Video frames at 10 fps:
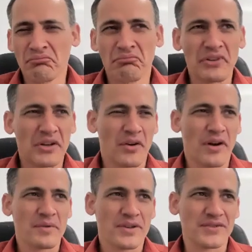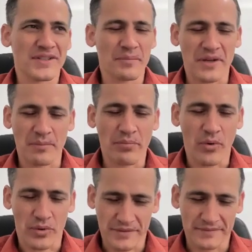I want to do something
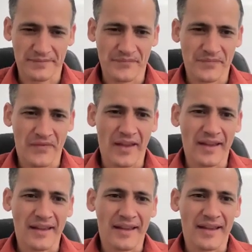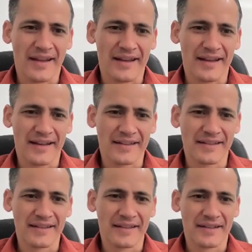important."
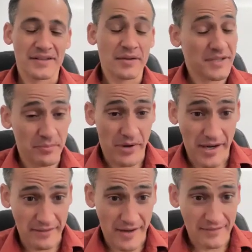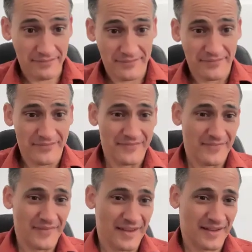And she wasn't buying that
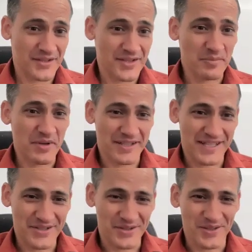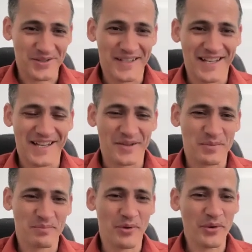because she'd been a teacher, and
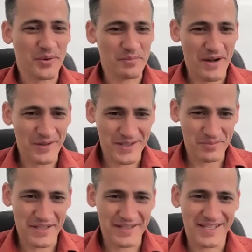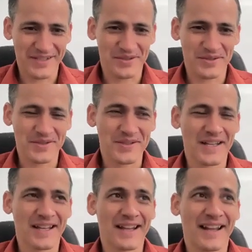both her parents had been teachers,
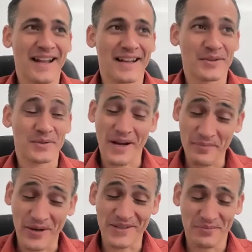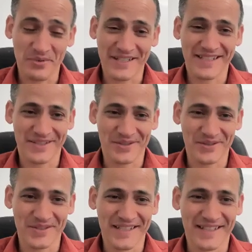and her grandparents had been teachers.